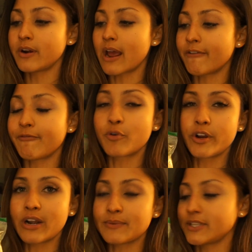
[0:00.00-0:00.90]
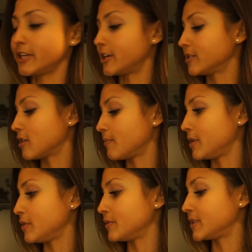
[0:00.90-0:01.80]
I have 40 grams in here, so I'll be
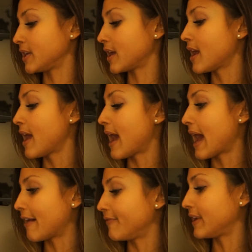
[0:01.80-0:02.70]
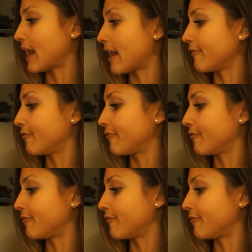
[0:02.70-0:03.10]
using half and half